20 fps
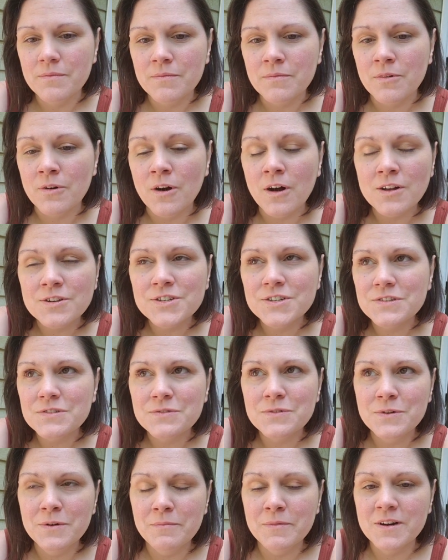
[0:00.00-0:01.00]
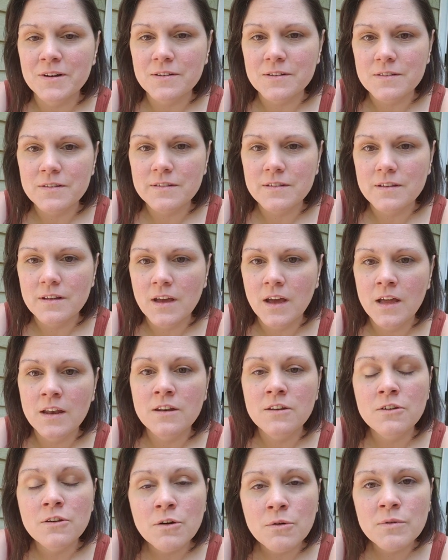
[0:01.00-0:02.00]
We're all just groomers.
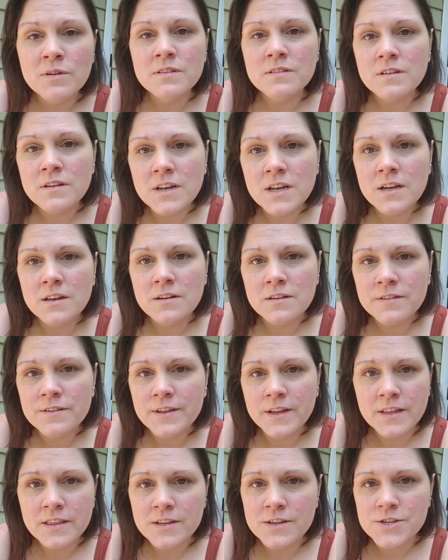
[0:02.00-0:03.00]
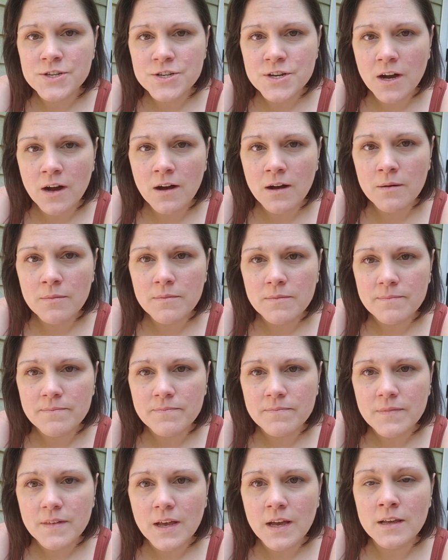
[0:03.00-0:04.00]
And no one's going to understand this job
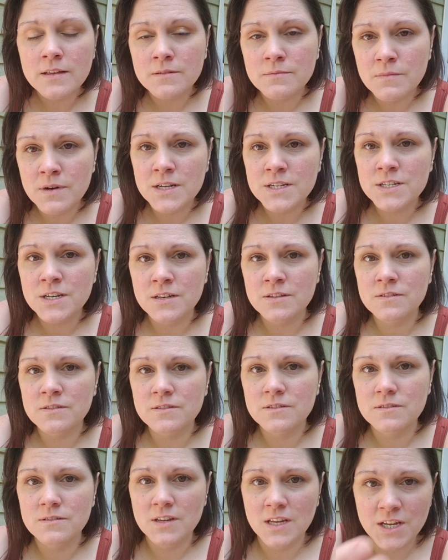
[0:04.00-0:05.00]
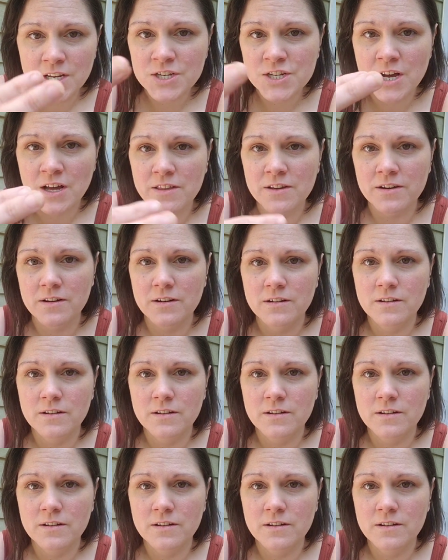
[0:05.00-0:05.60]
as much as each other.